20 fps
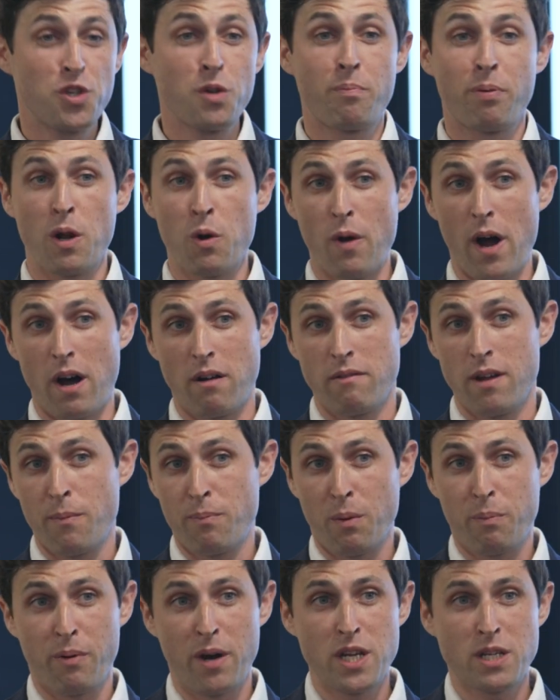do pretty well.
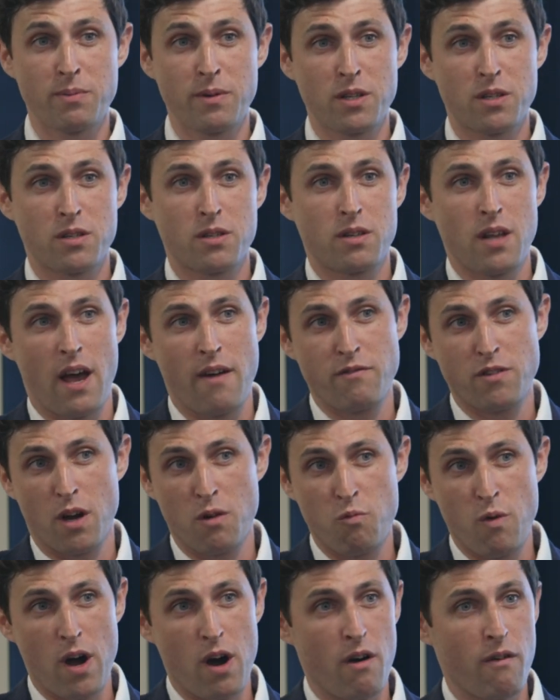Hip replacements have
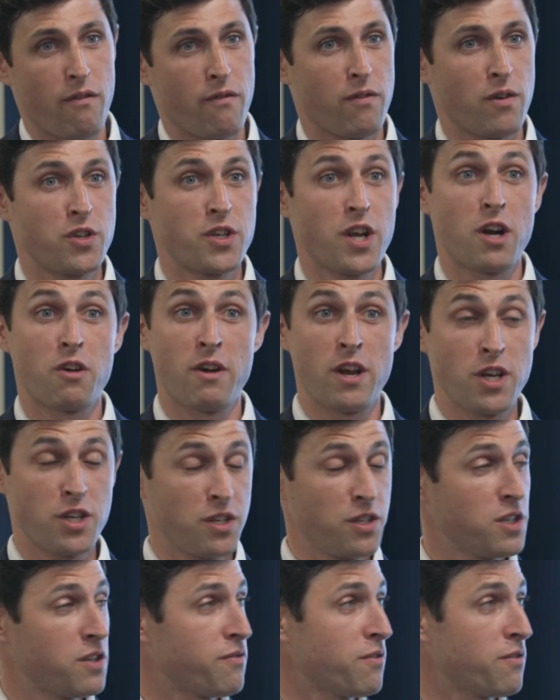done well for generations,